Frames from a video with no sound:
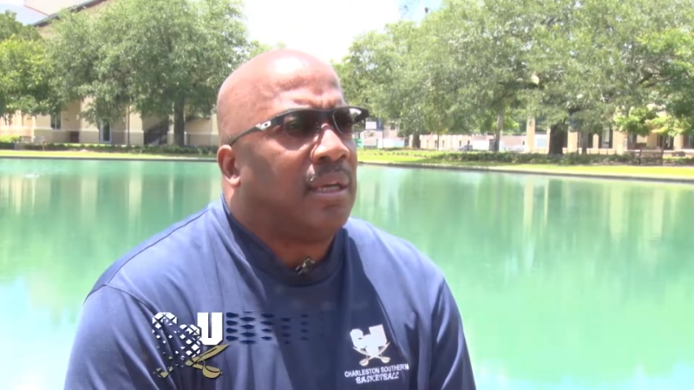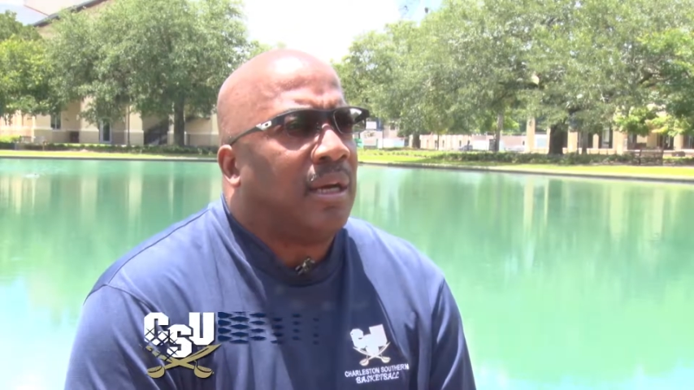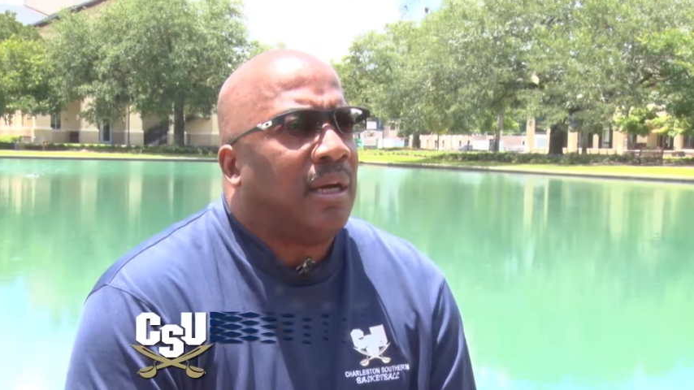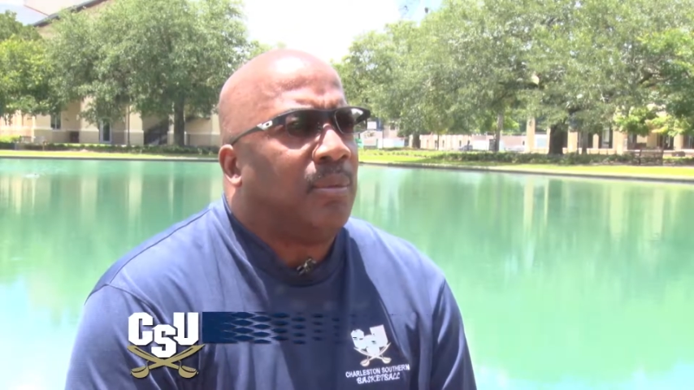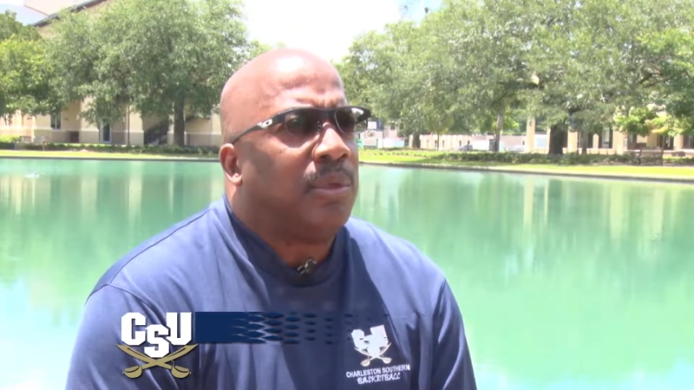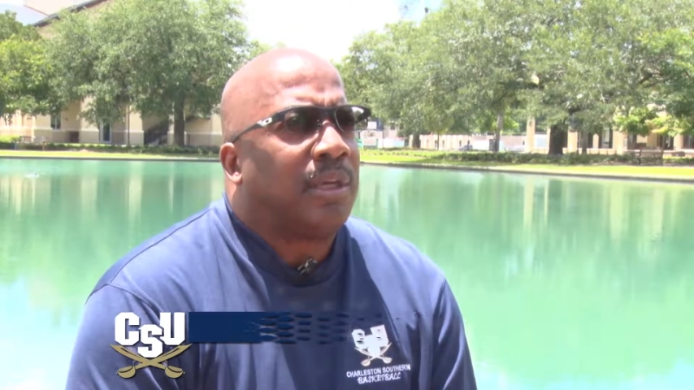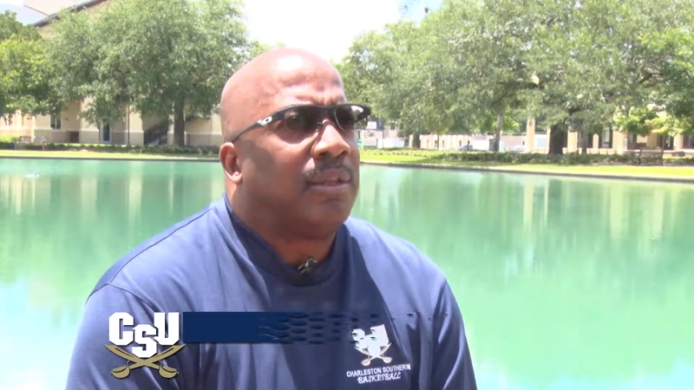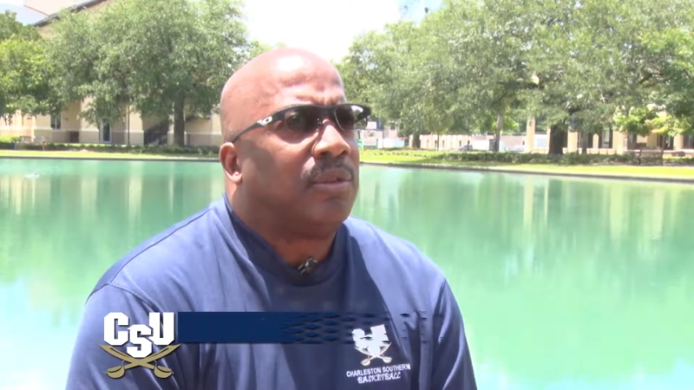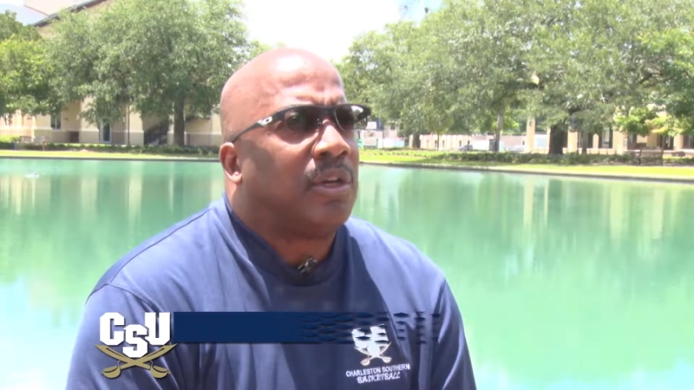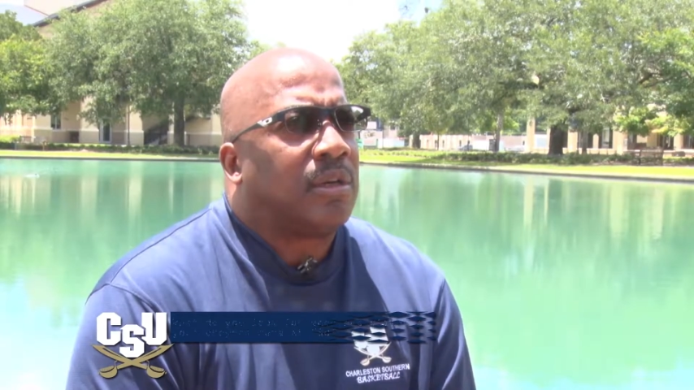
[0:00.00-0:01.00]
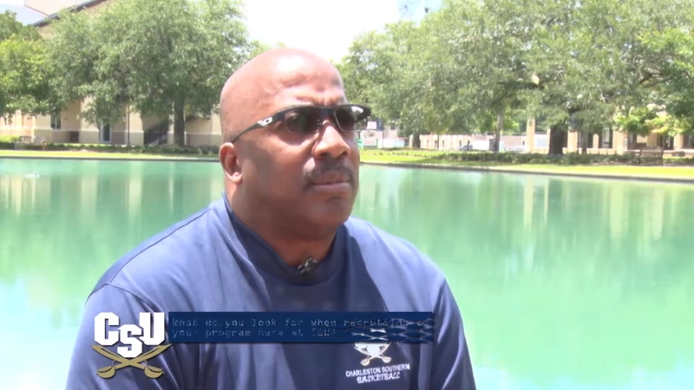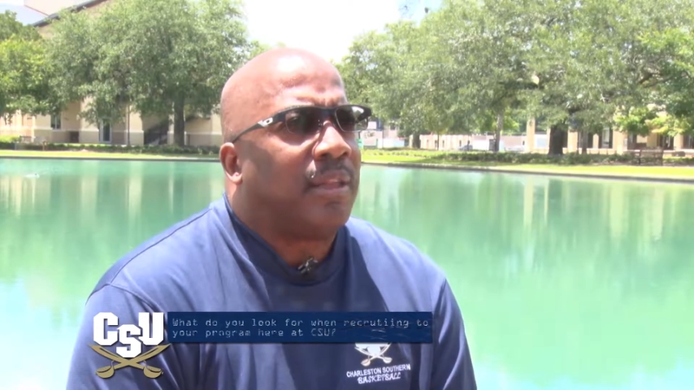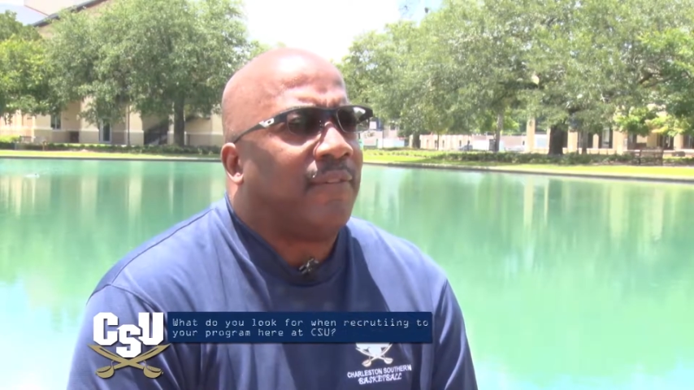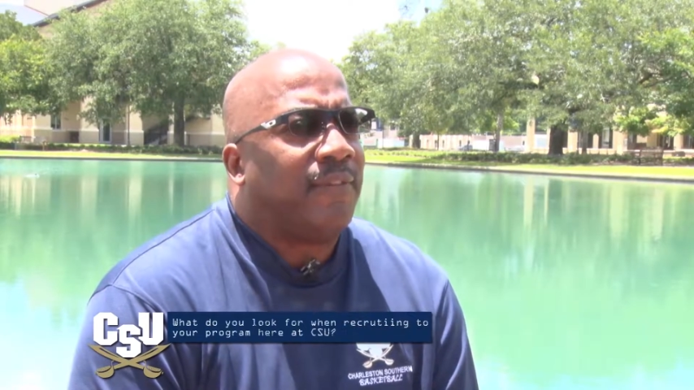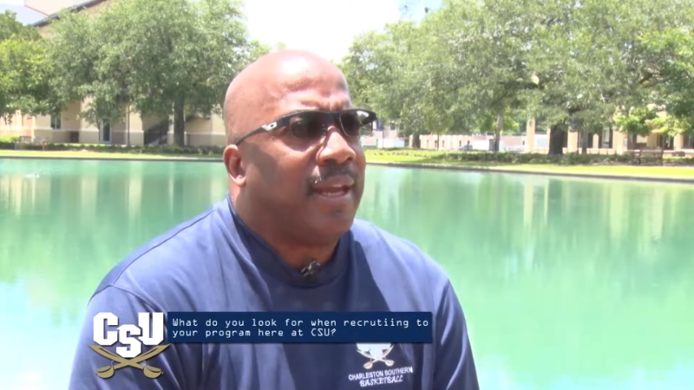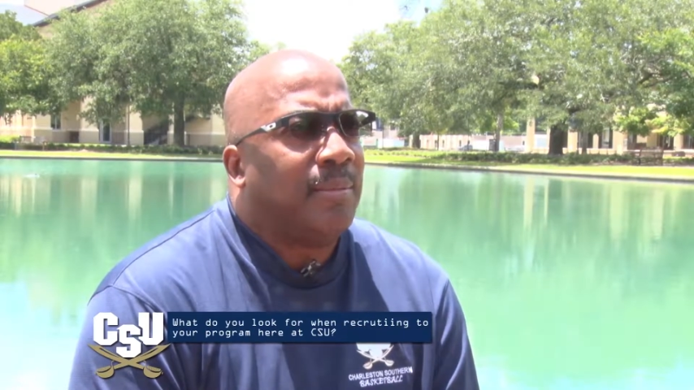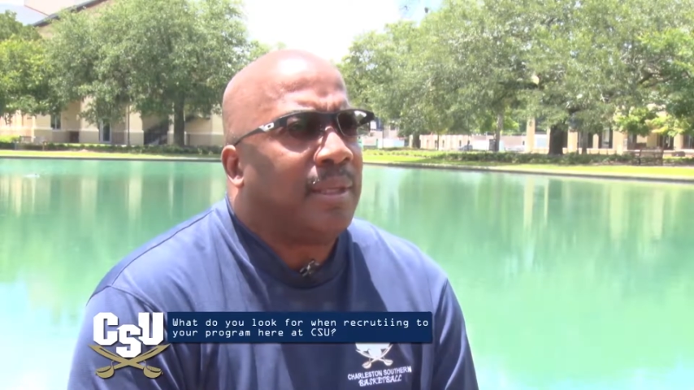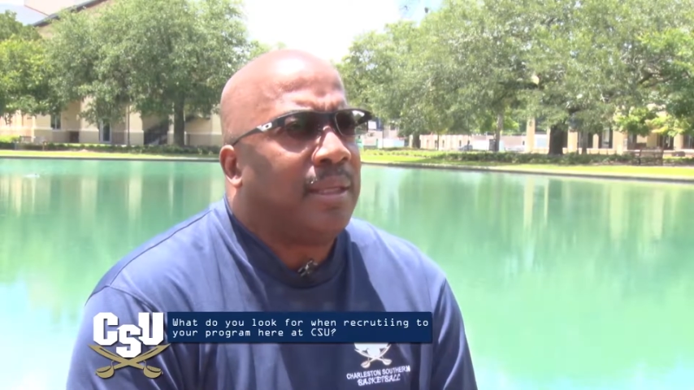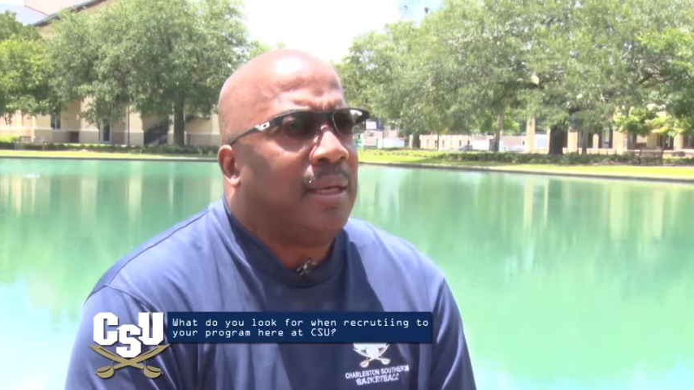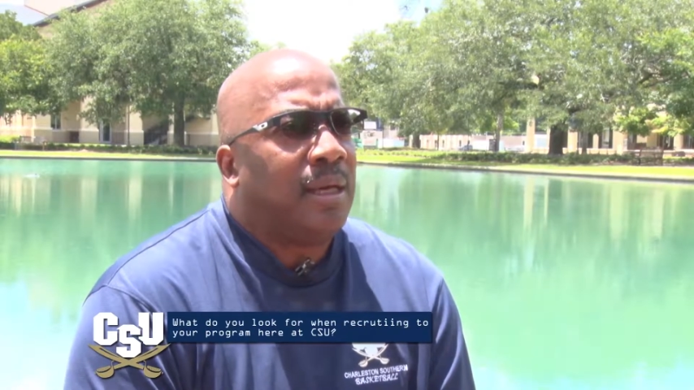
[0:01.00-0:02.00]
We look at, we talk about the
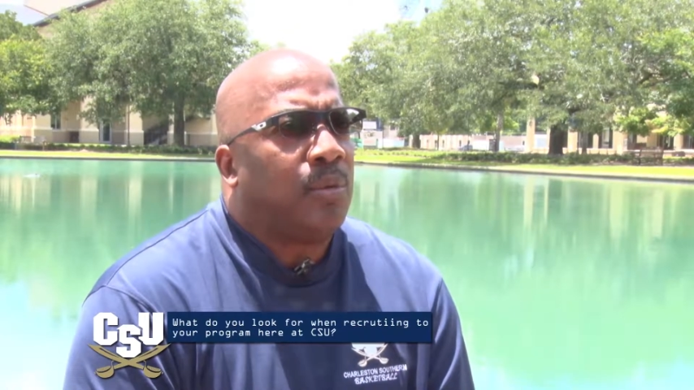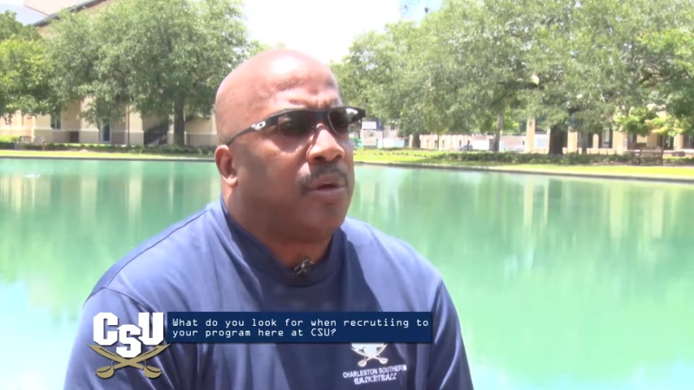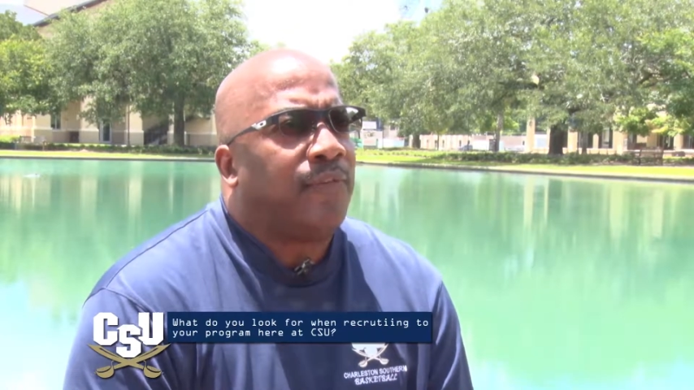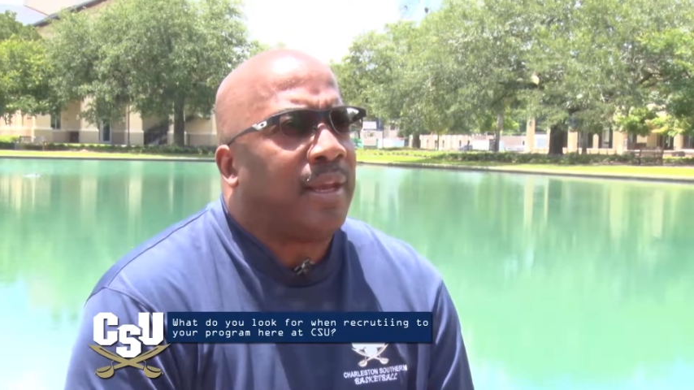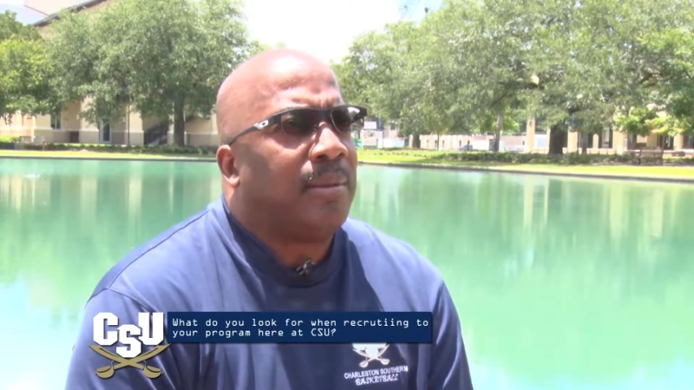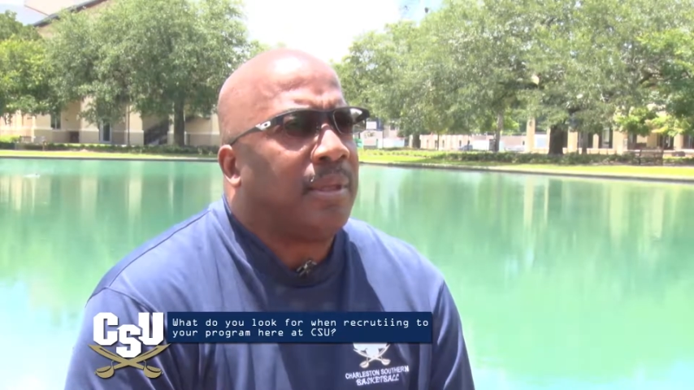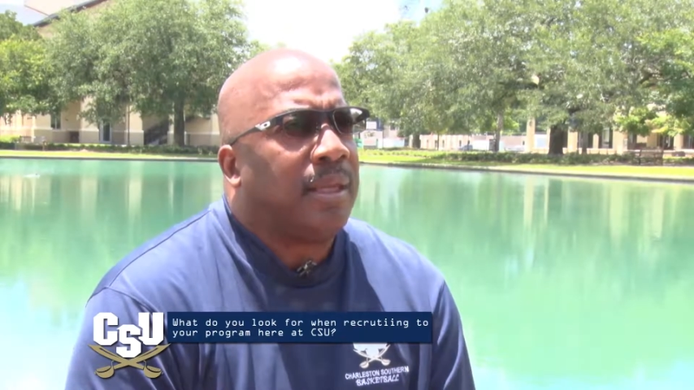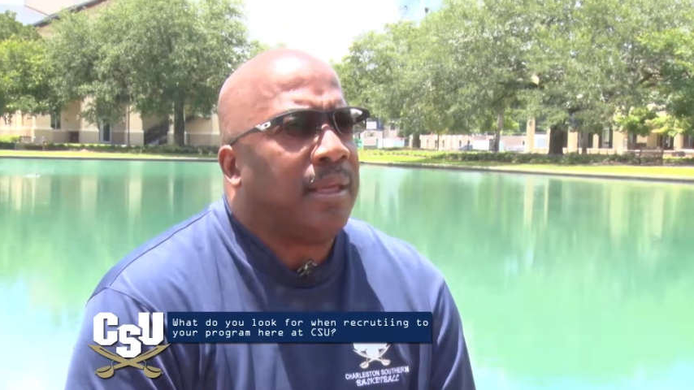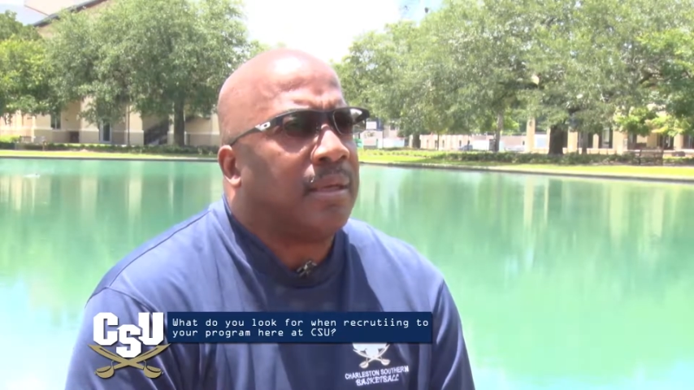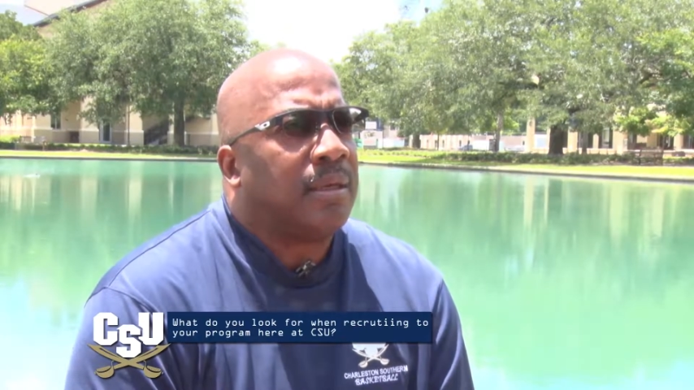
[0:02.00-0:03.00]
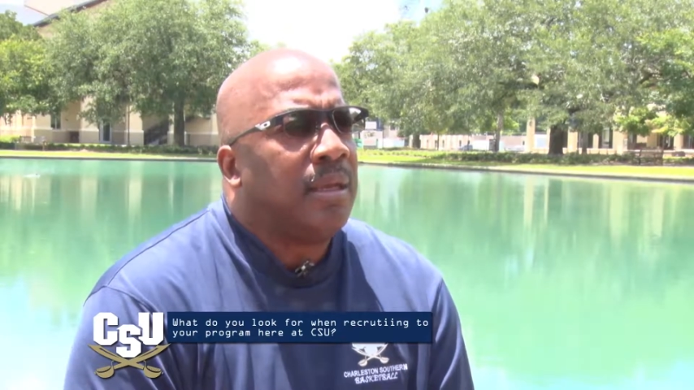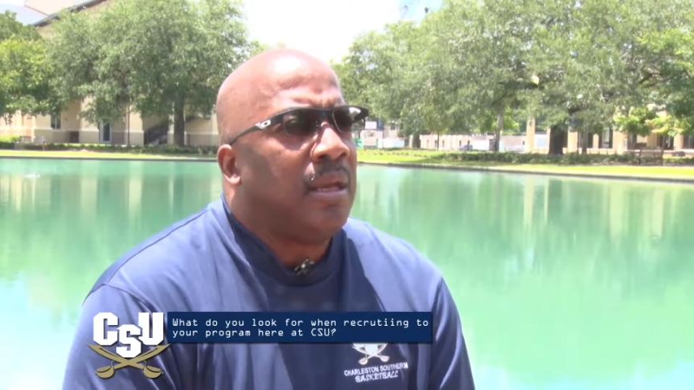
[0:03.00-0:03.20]
family, how we're family here.